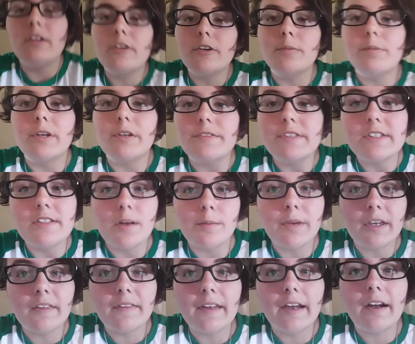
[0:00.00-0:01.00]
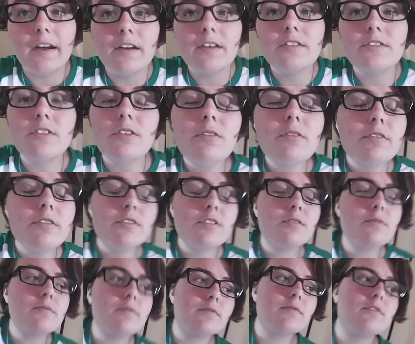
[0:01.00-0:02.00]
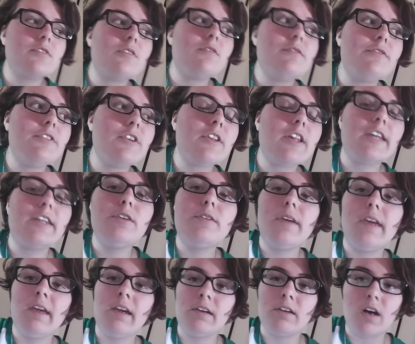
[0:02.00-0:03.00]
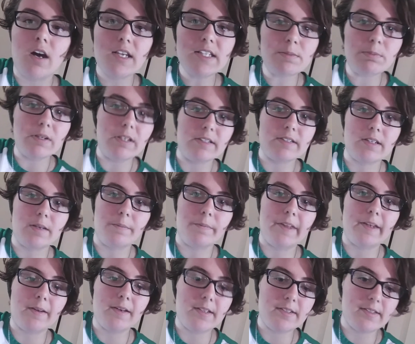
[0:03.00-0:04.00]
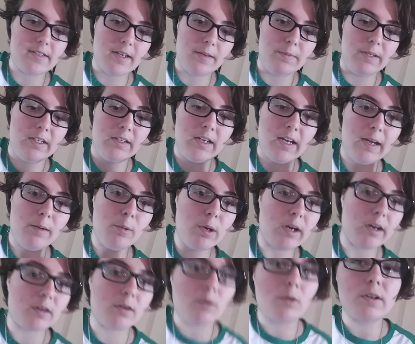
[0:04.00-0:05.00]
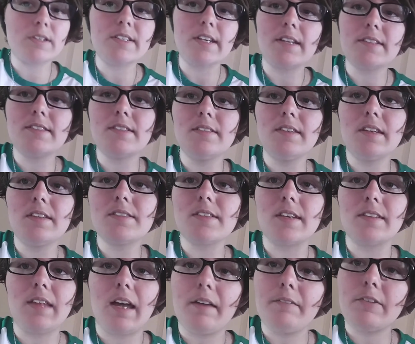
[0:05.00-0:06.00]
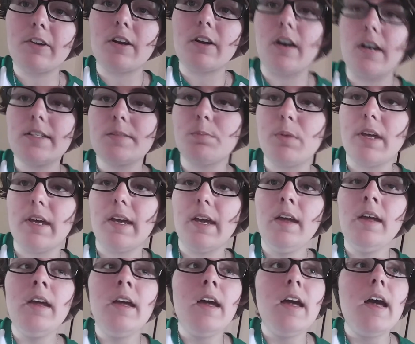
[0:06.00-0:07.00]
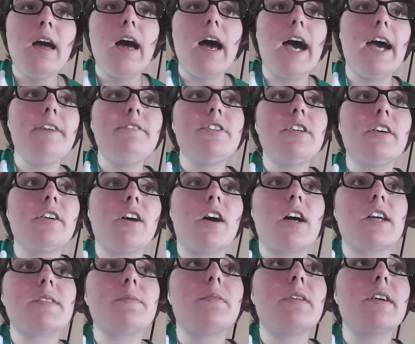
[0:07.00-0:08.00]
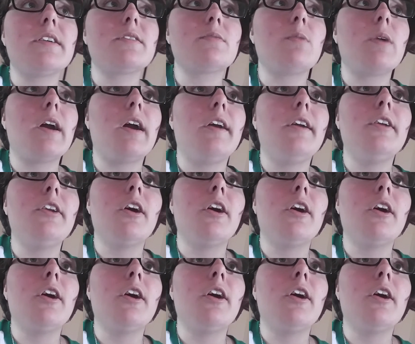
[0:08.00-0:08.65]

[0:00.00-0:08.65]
little bit of stomach there, don't feel like you can't cosplay something, because, I mean, I wear corsets and things like that for cosplay. I've done cosplays where, you